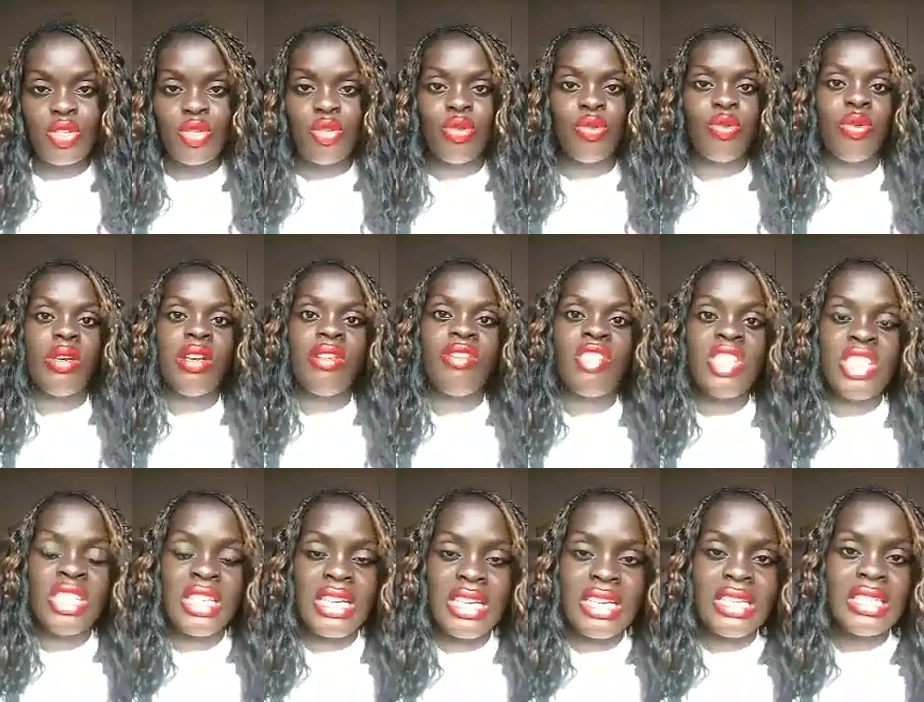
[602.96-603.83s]
to you if
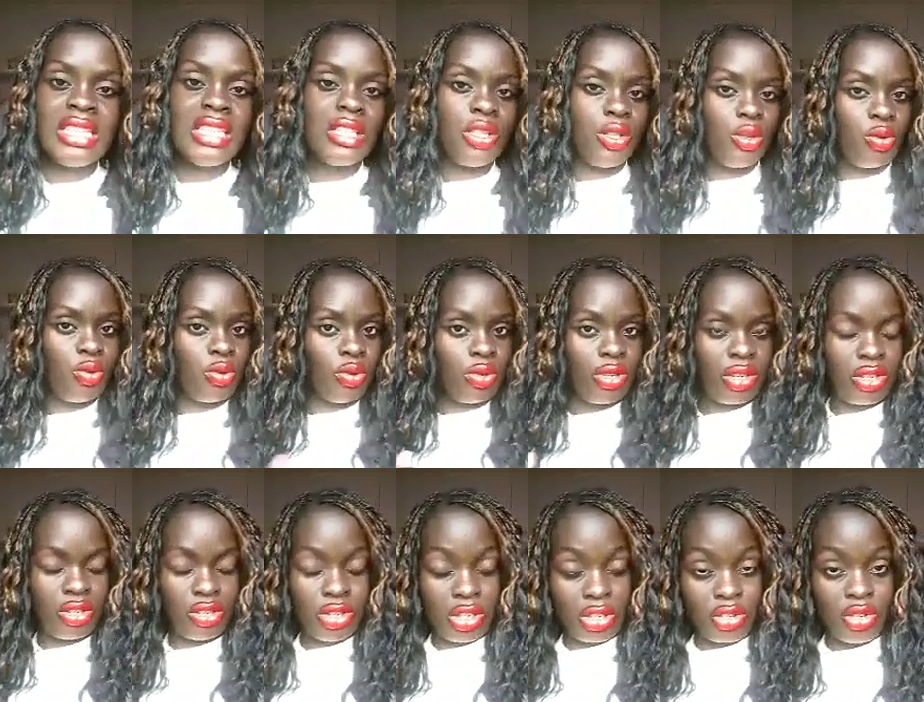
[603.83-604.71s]
she is and you are
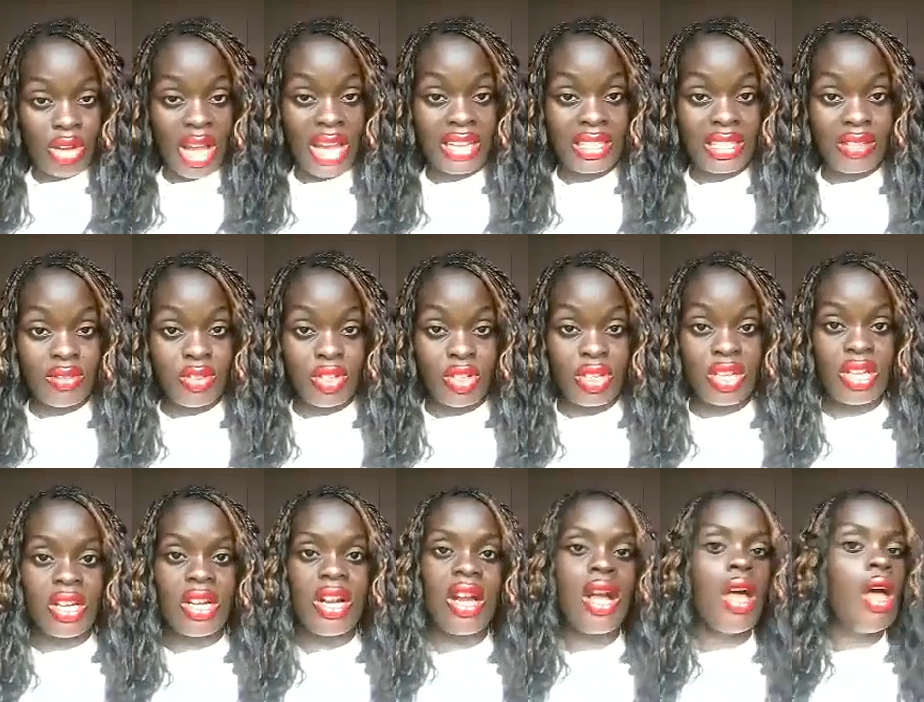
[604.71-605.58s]
attracted to
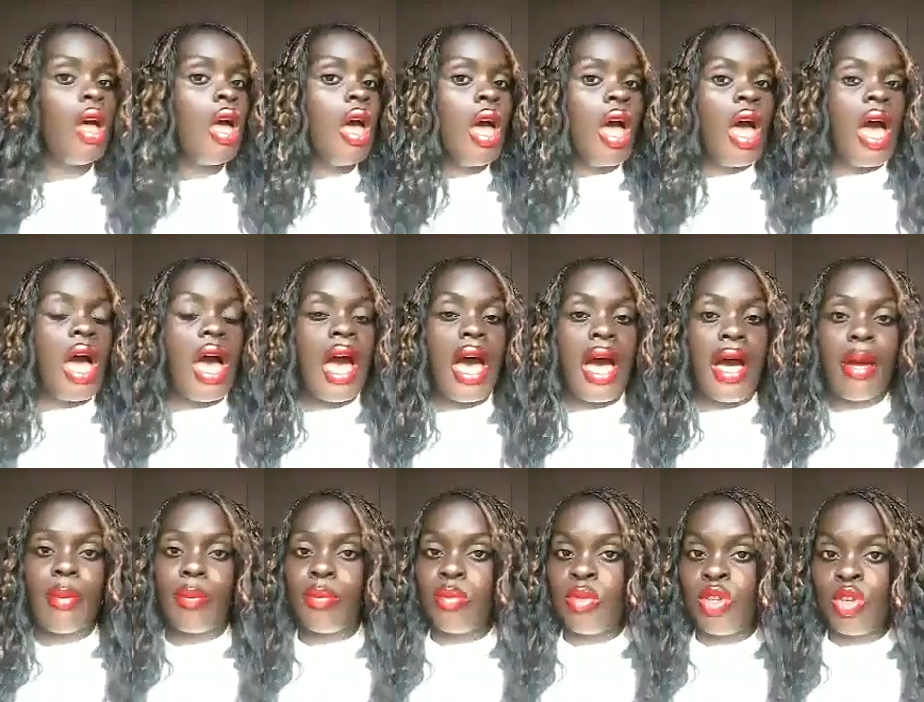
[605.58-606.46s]
her
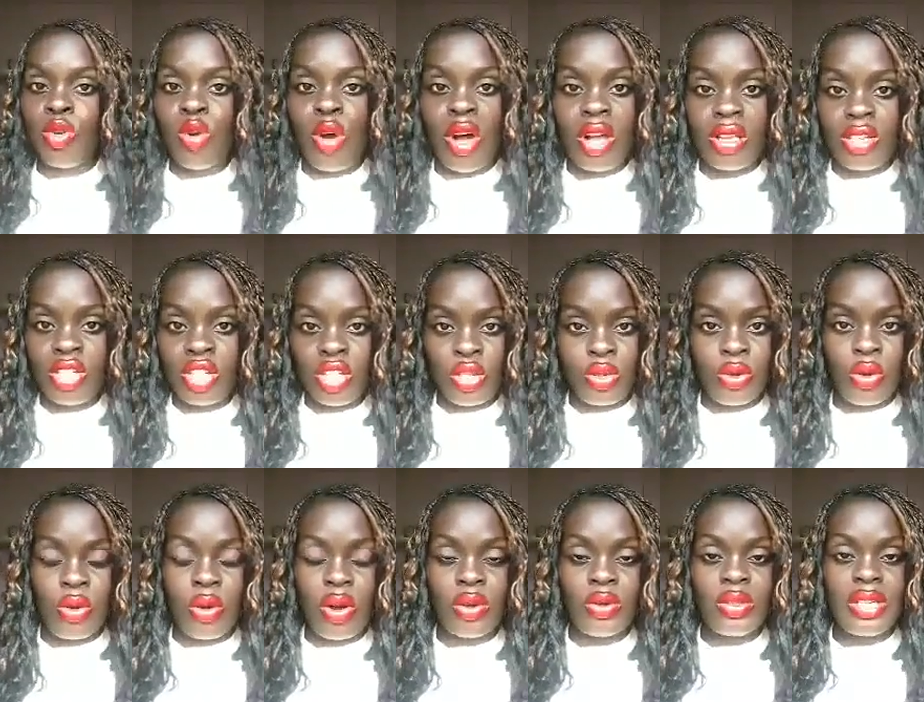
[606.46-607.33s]
um, you all should
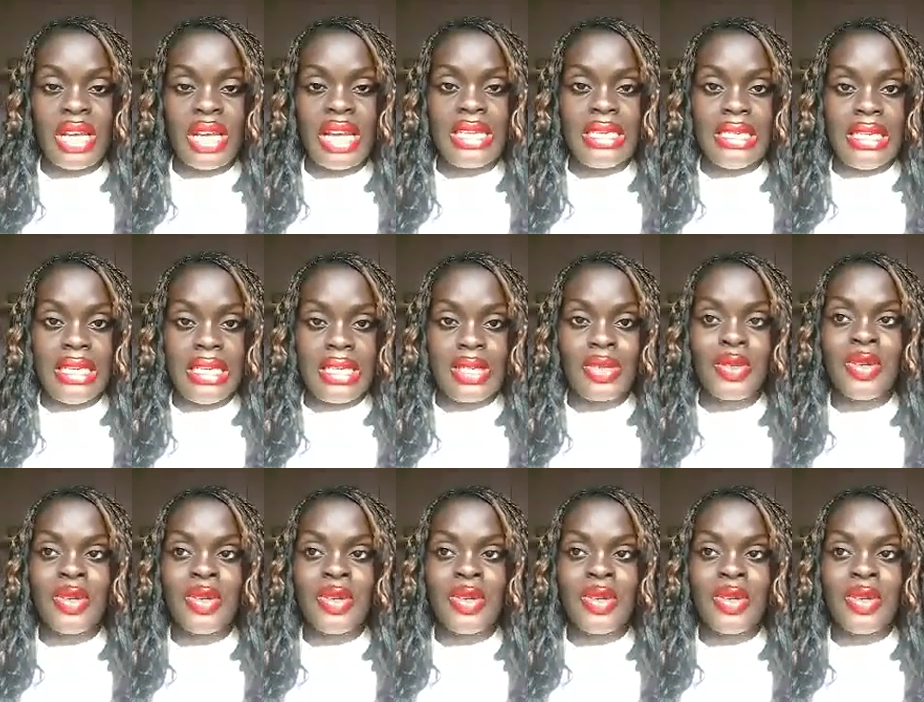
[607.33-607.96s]
go out and date